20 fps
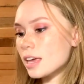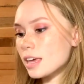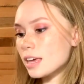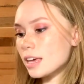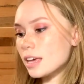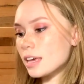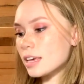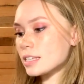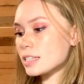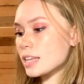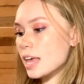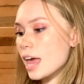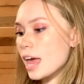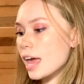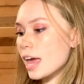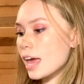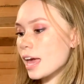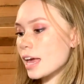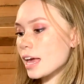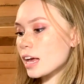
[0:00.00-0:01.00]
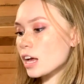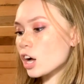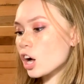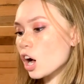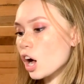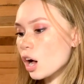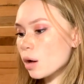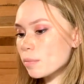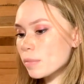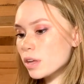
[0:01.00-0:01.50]
Is a
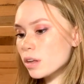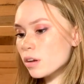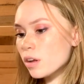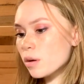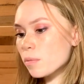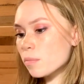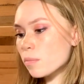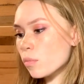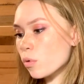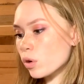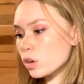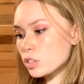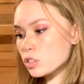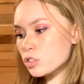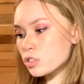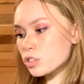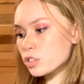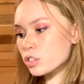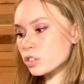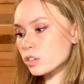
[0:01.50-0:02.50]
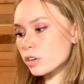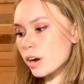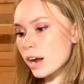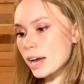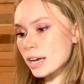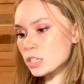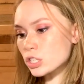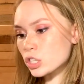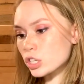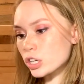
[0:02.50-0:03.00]
common
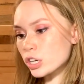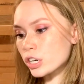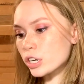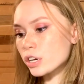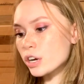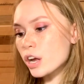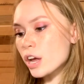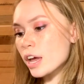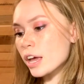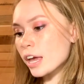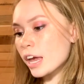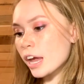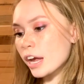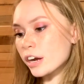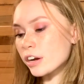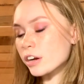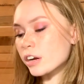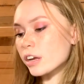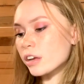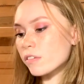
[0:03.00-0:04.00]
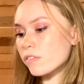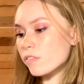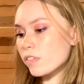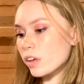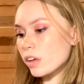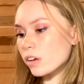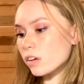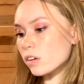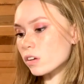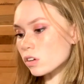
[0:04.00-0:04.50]
moisturizer carrying
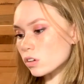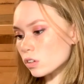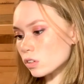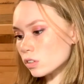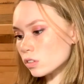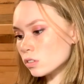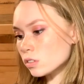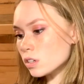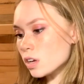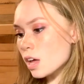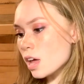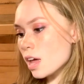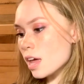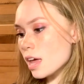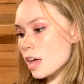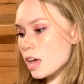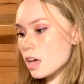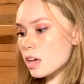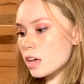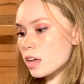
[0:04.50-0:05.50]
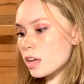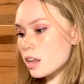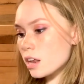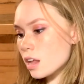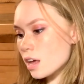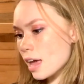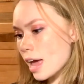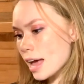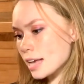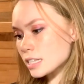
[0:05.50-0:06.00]
vehicle. It
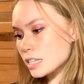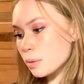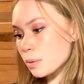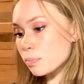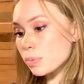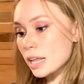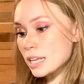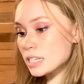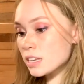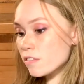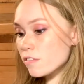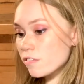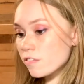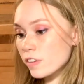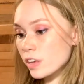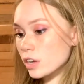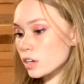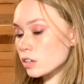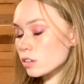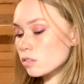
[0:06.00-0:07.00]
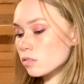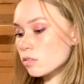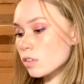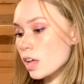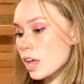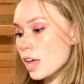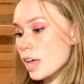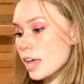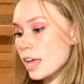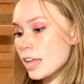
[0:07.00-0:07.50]
has a pleasant
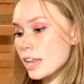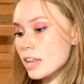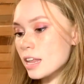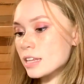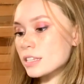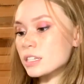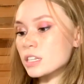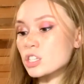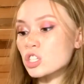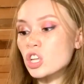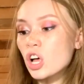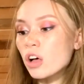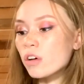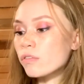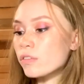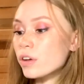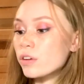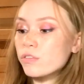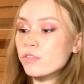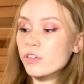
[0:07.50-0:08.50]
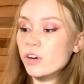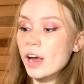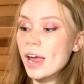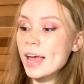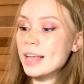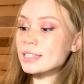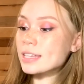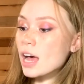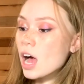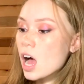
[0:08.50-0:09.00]
feel and it's a solvent for
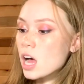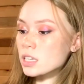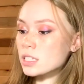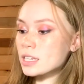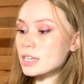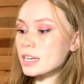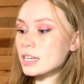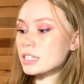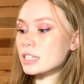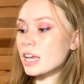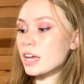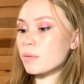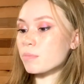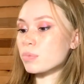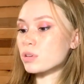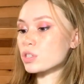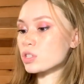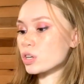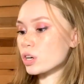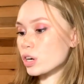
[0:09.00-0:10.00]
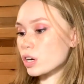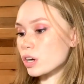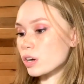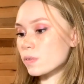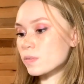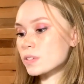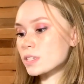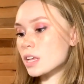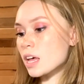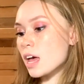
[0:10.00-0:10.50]
antioxidants and
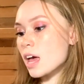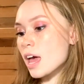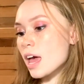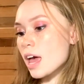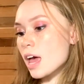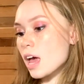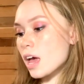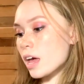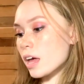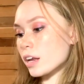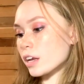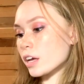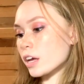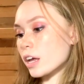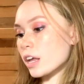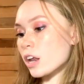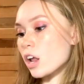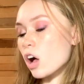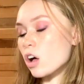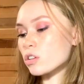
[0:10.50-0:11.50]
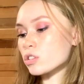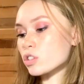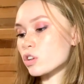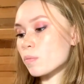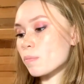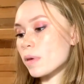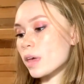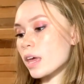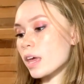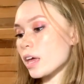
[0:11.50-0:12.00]
preserves and can
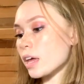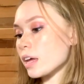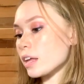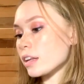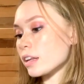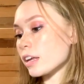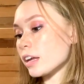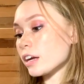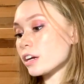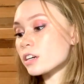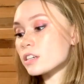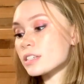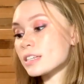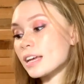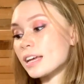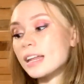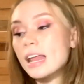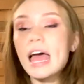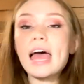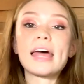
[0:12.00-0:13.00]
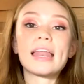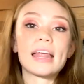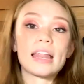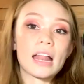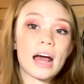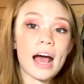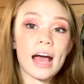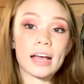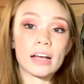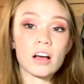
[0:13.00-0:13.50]
also be an irritant at a
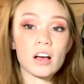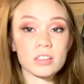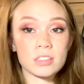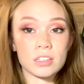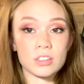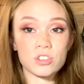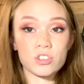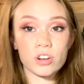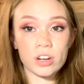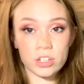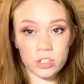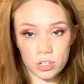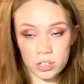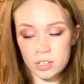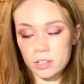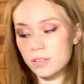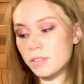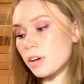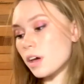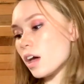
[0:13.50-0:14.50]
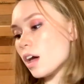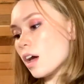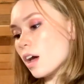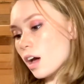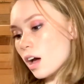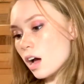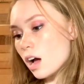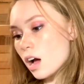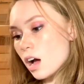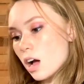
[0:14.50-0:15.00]
high concentration.
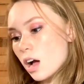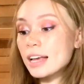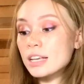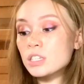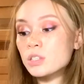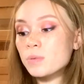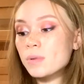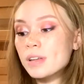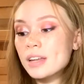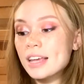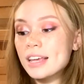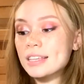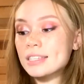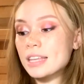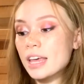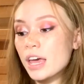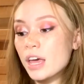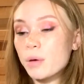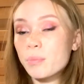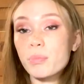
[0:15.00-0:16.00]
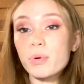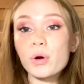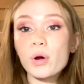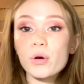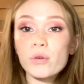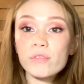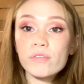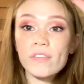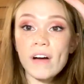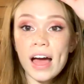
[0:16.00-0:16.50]
Next one is a
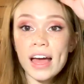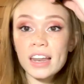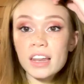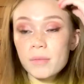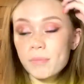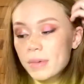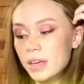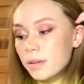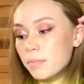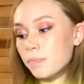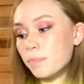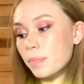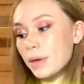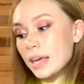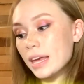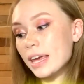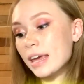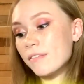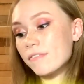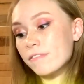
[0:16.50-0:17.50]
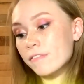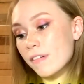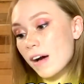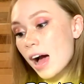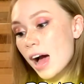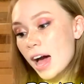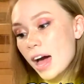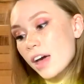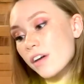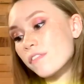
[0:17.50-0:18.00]
provitamin
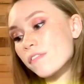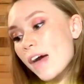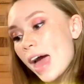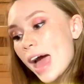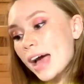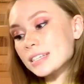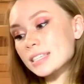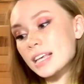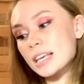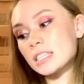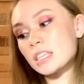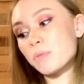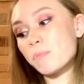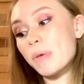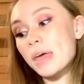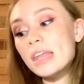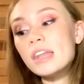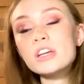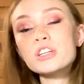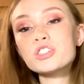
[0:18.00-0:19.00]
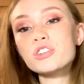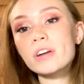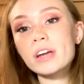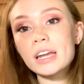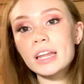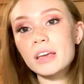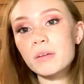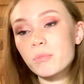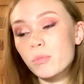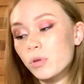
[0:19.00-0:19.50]
B5, acts as a
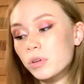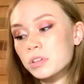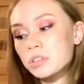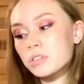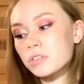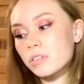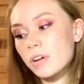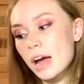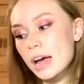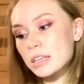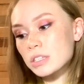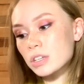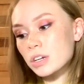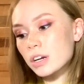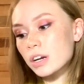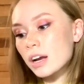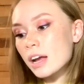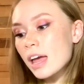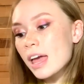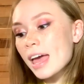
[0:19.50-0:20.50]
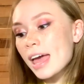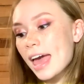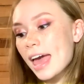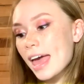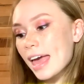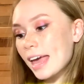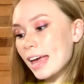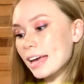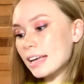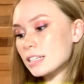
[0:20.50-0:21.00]
penetrating moisturizer,
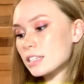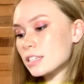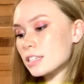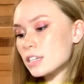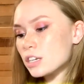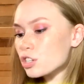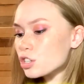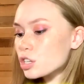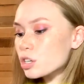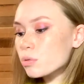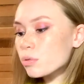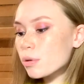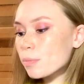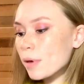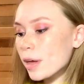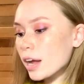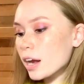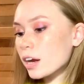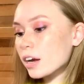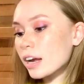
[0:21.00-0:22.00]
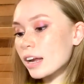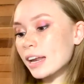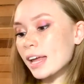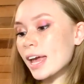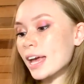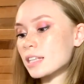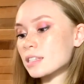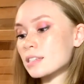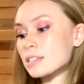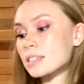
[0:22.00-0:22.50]
aids tissue repair,
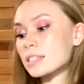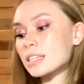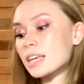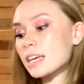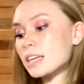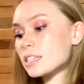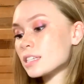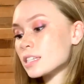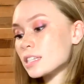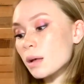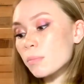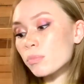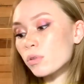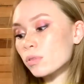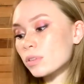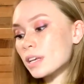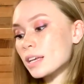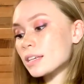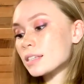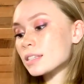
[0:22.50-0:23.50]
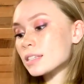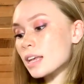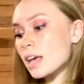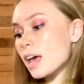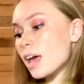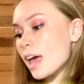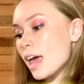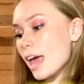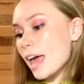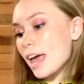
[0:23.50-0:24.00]
enhances skin suppleness,
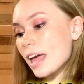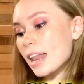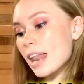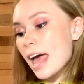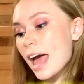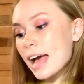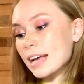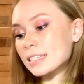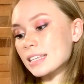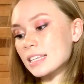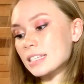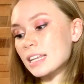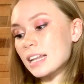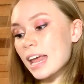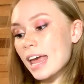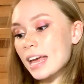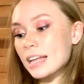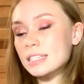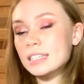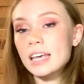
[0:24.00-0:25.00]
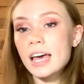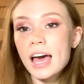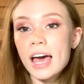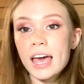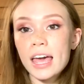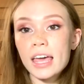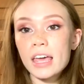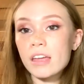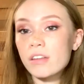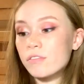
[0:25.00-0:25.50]
and acts as an
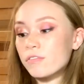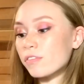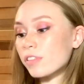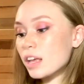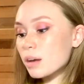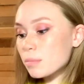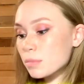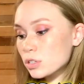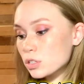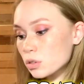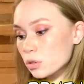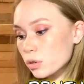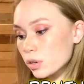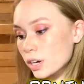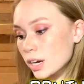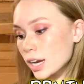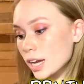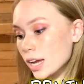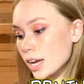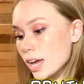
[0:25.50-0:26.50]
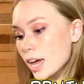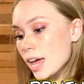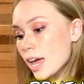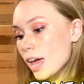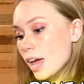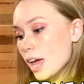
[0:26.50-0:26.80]
anti-inflammatory.